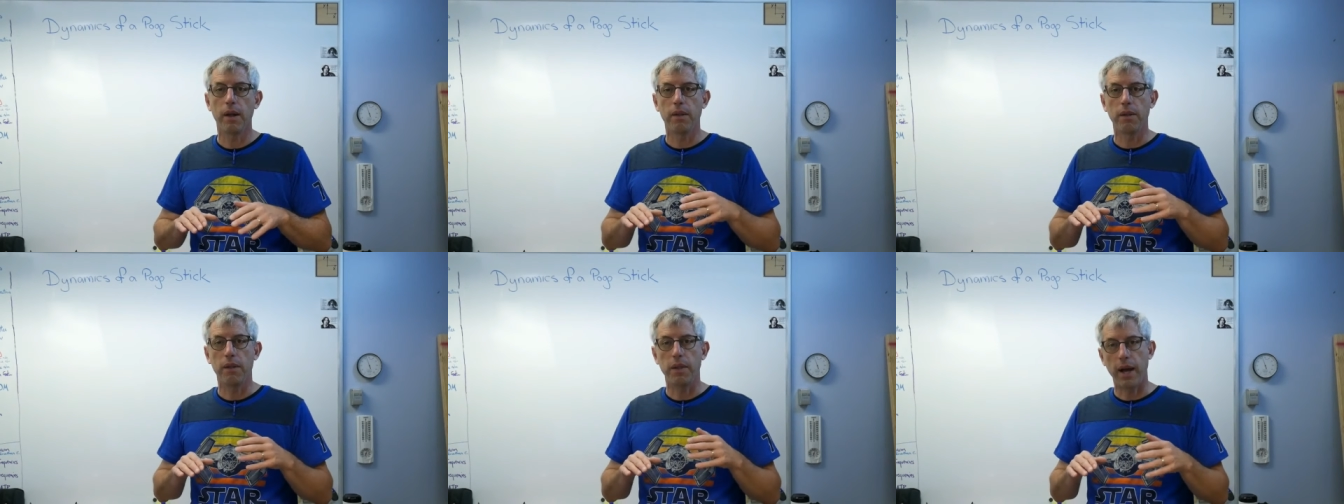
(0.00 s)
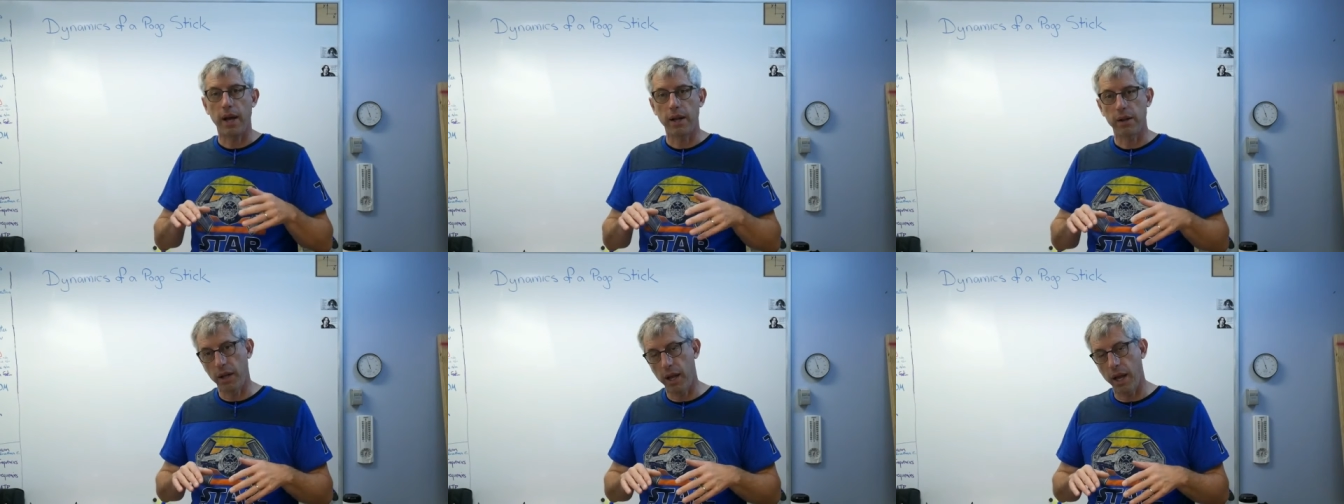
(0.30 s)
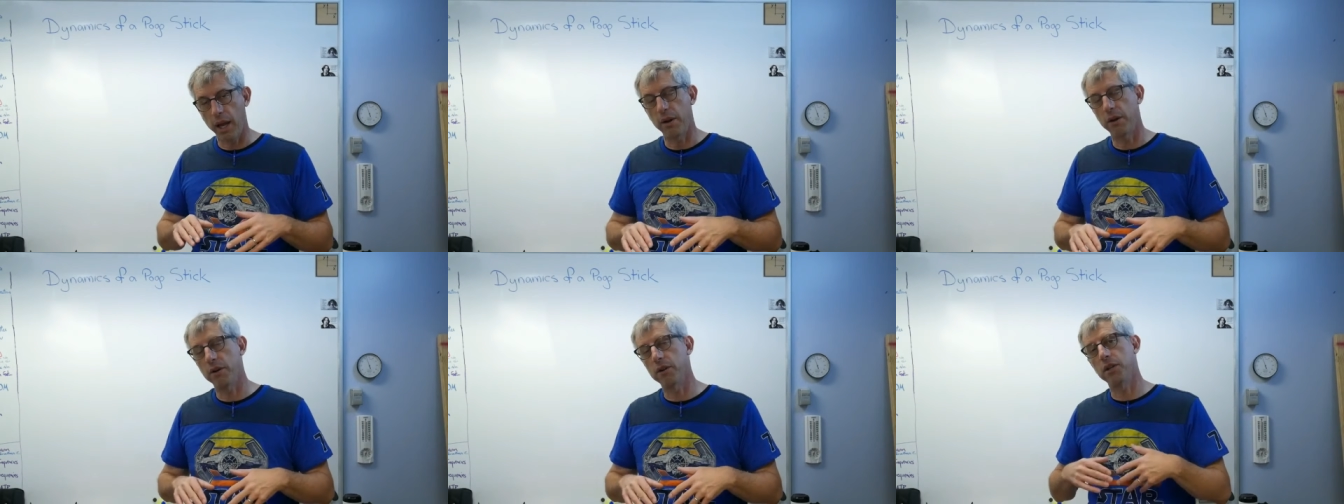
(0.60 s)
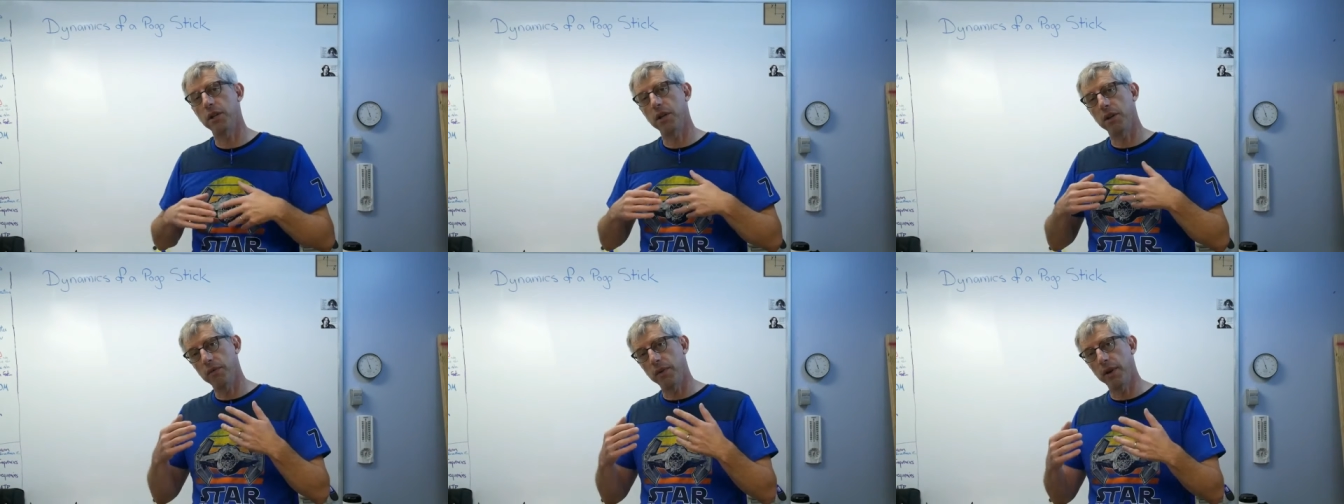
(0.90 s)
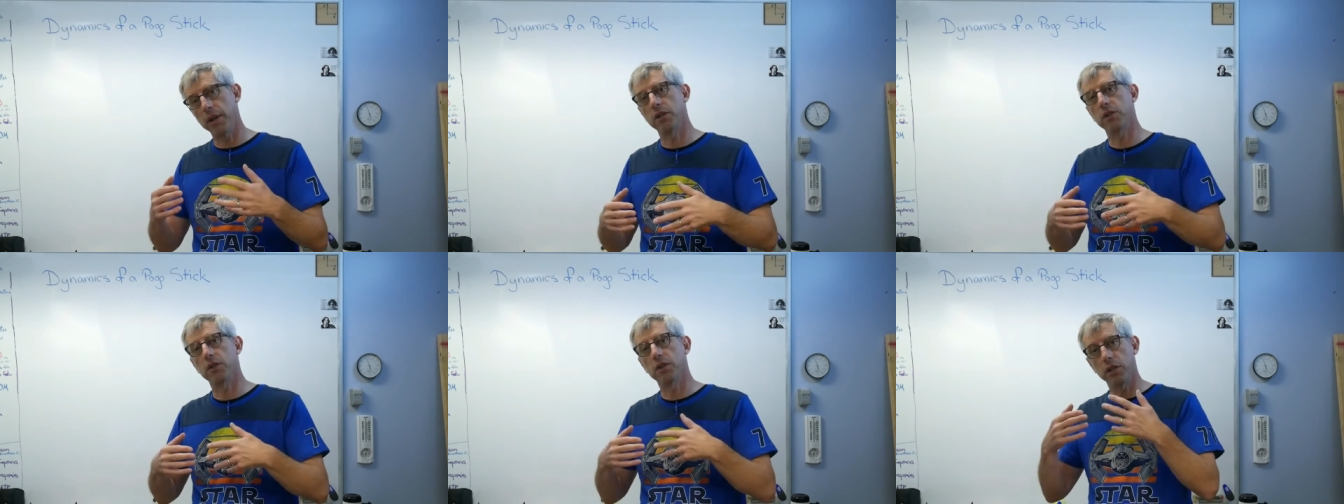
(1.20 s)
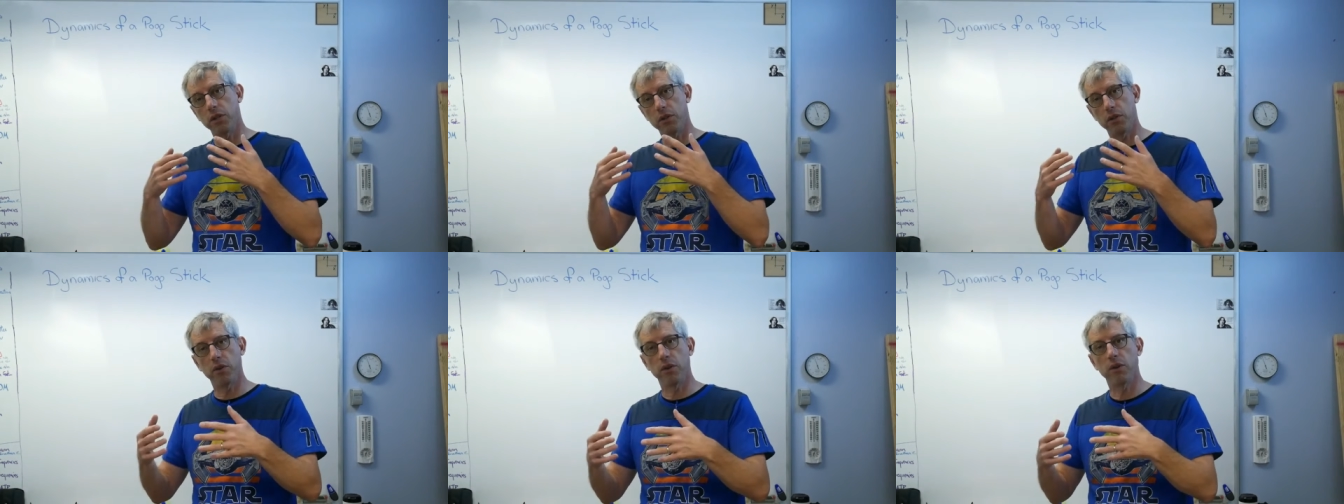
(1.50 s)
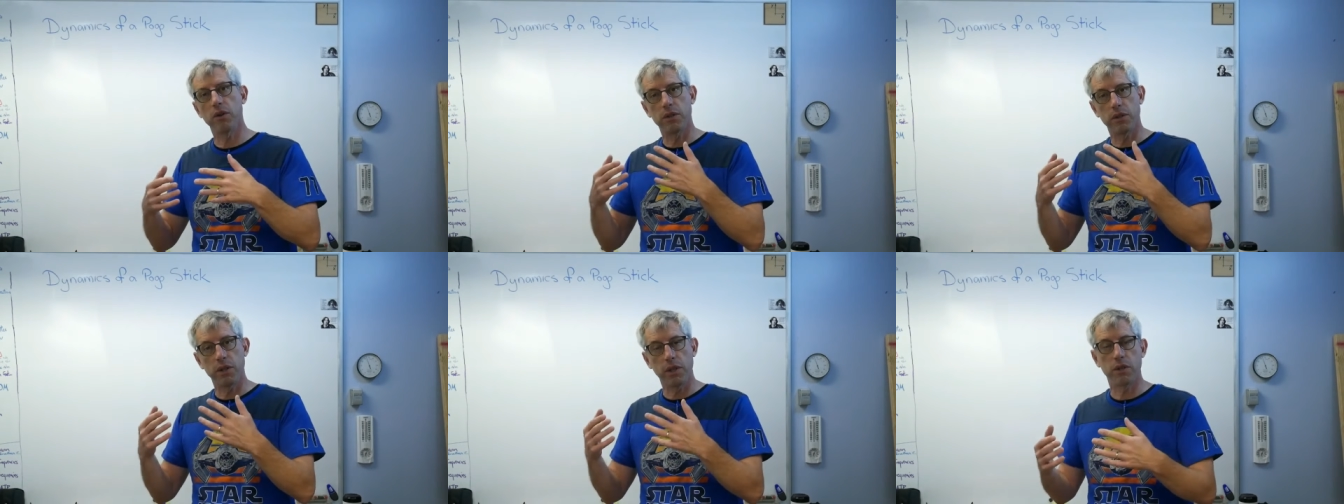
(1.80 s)
That energy eventually
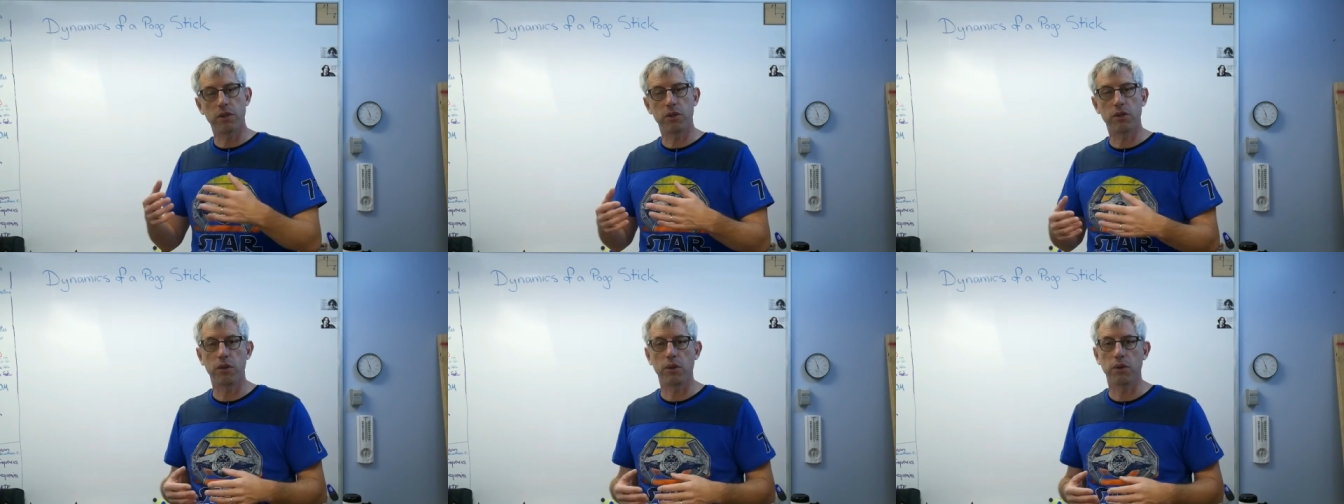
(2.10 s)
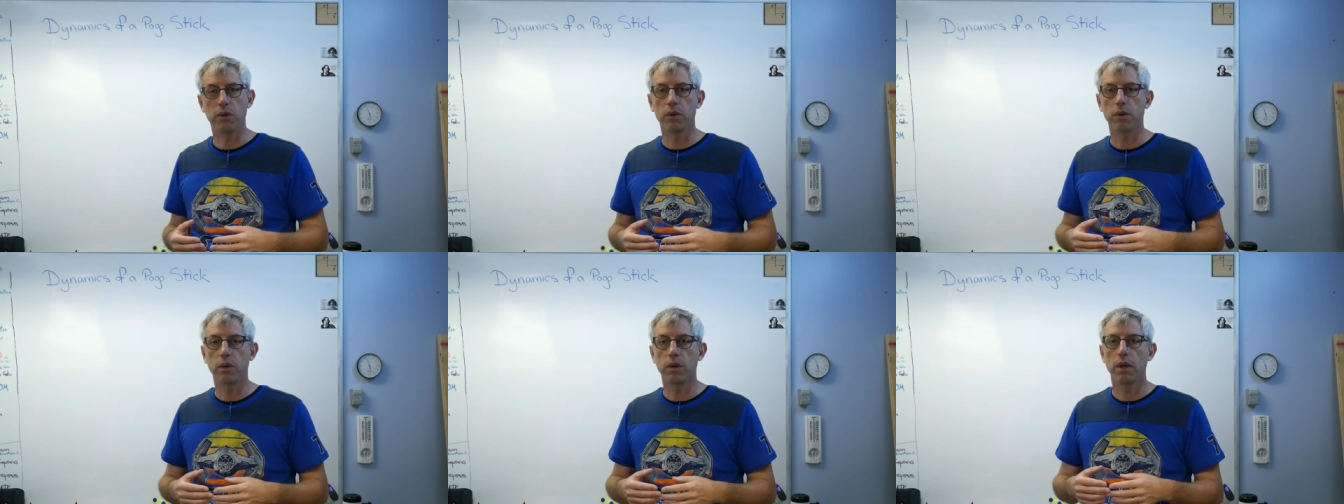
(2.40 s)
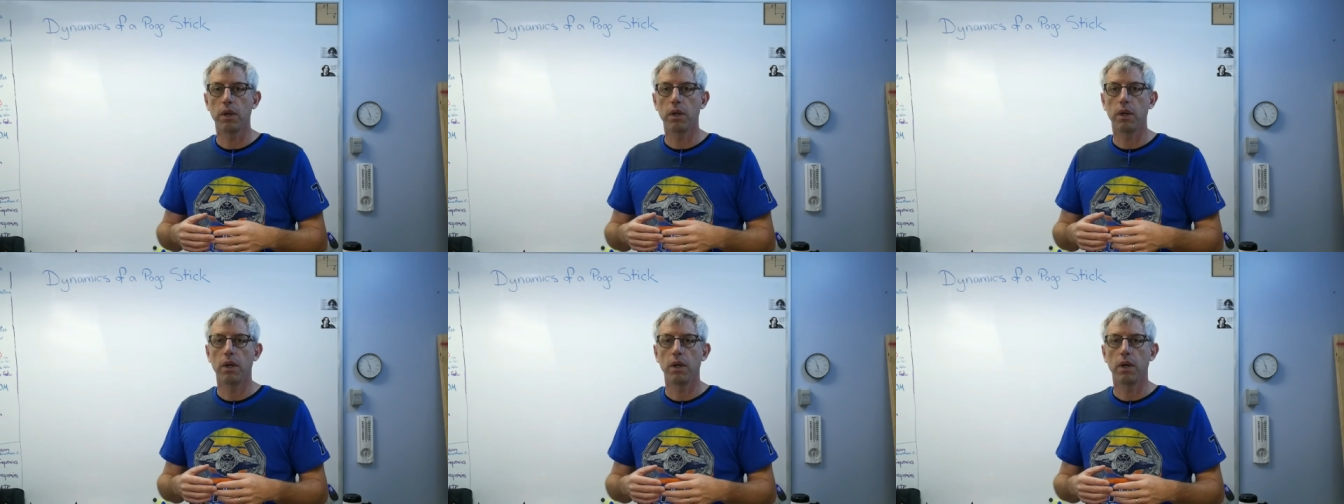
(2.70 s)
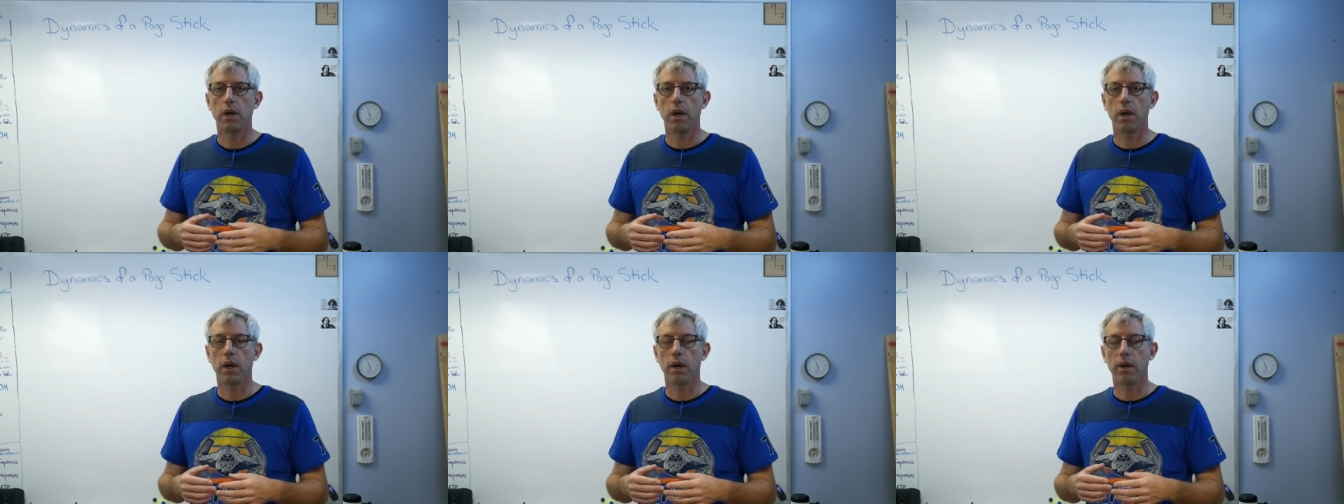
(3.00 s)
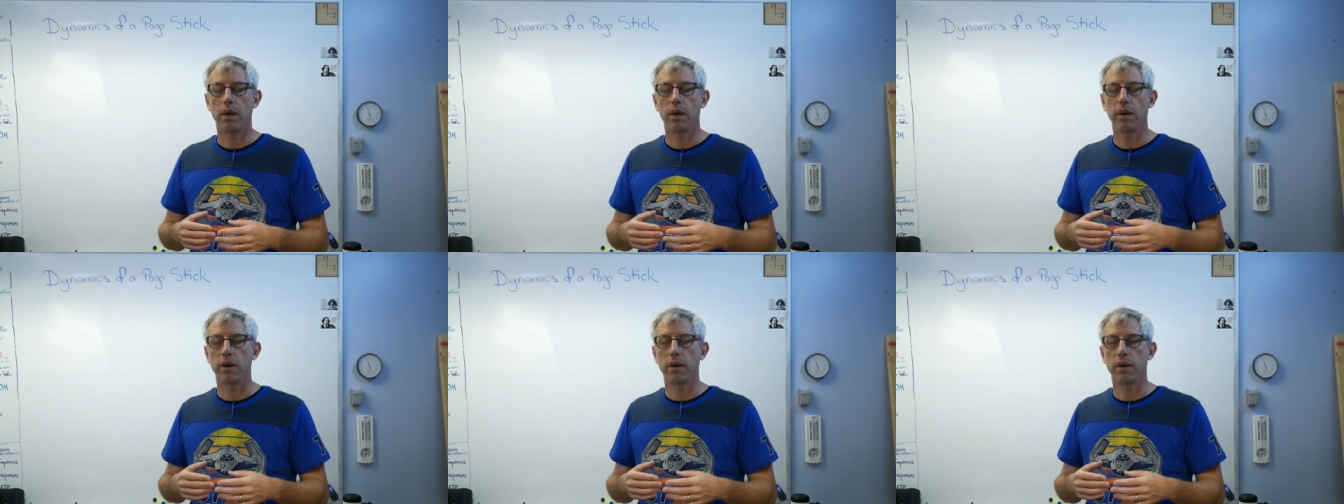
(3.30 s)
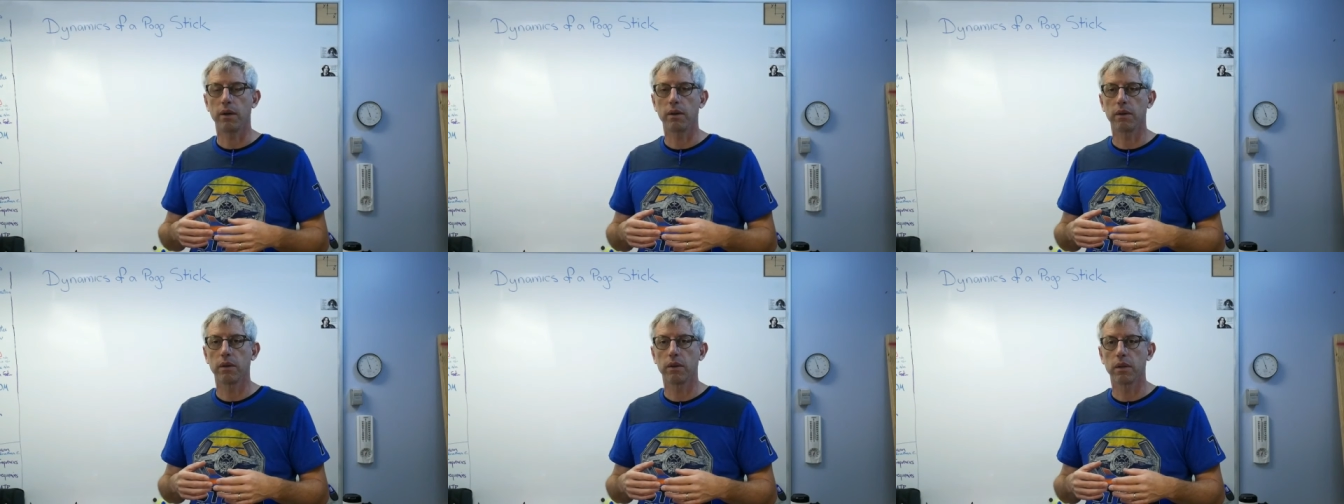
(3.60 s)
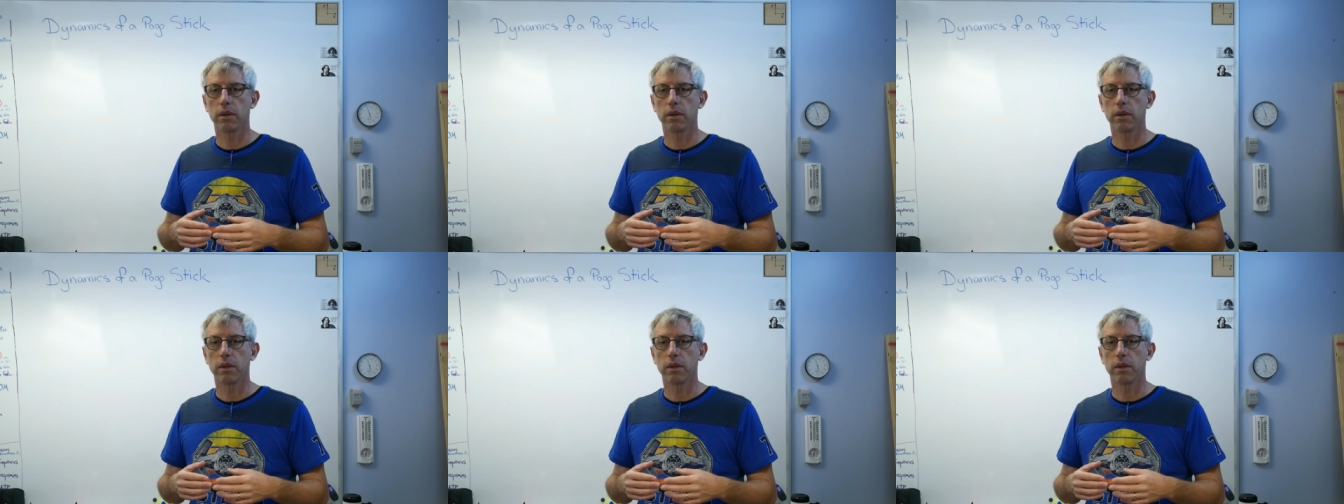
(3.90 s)
turns into uh,